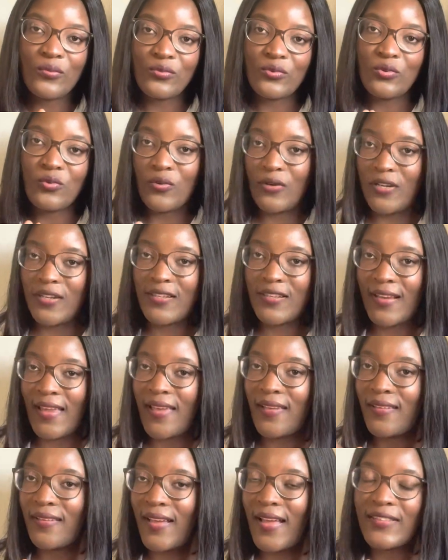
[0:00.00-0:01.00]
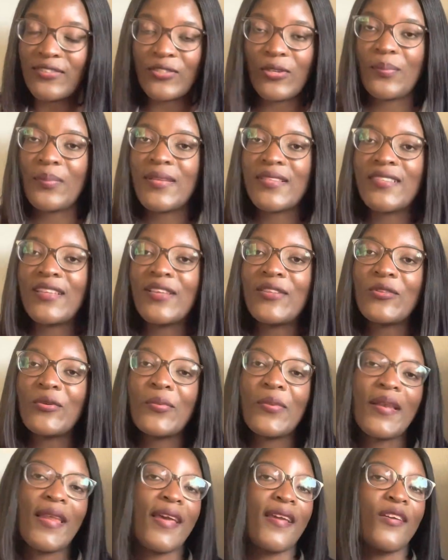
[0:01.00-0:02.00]
work, like 100%. They'll
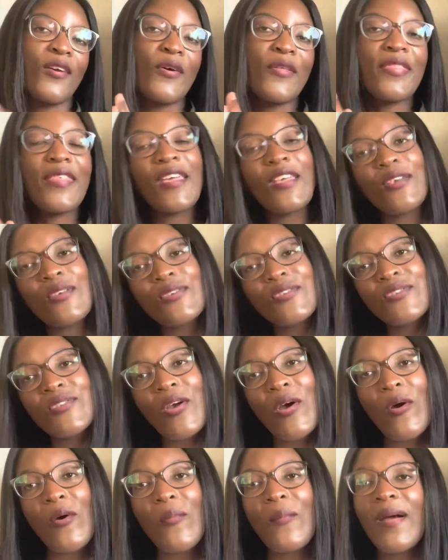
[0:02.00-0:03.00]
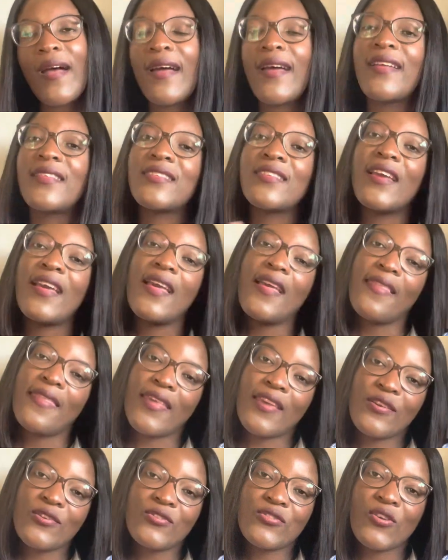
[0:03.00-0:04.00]
be like, oh, thank you so
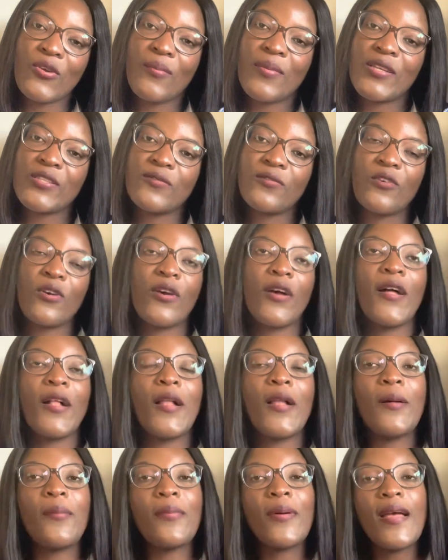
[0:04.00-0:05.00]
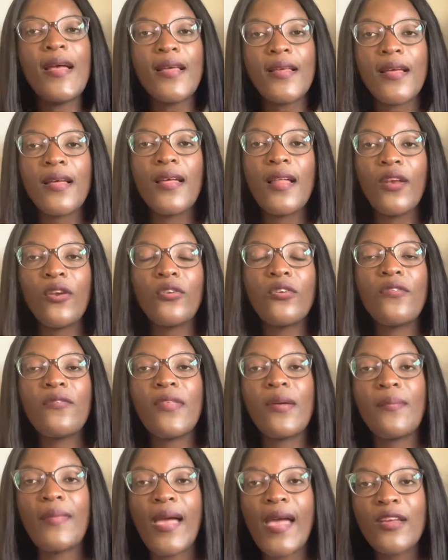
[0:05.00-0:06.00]
much for your help. A lot of
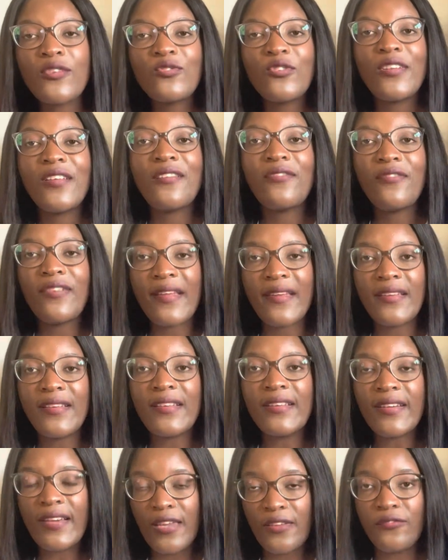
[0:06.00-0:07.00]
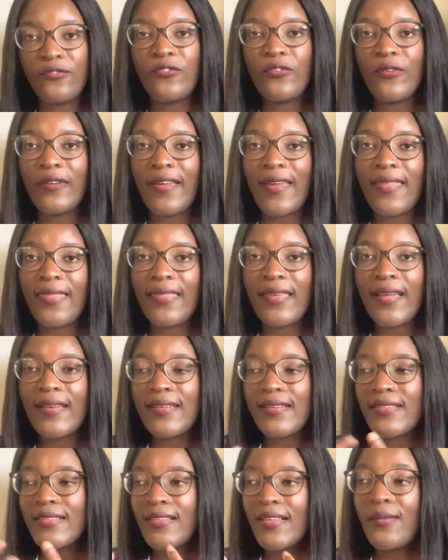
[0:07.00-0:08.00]
them are actually very grateful, and that
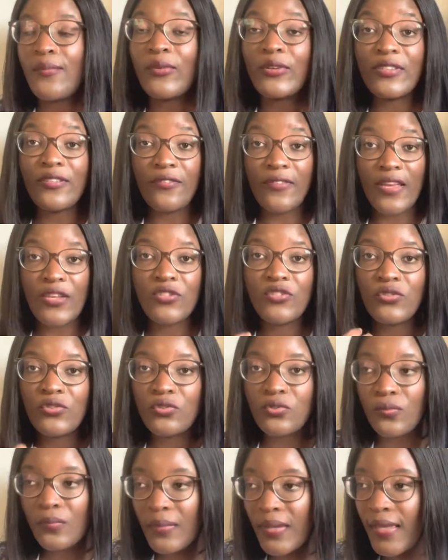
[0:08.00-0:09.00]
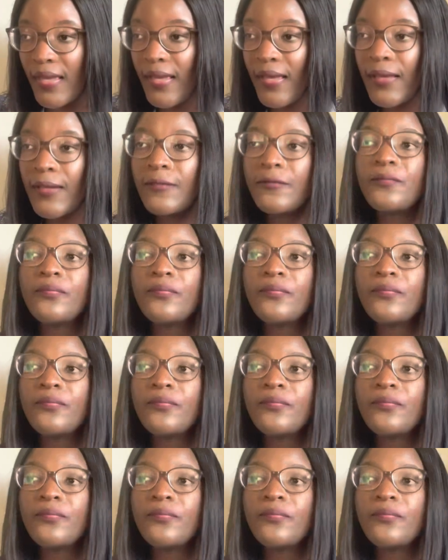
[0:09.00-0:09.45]
is a motivation to me.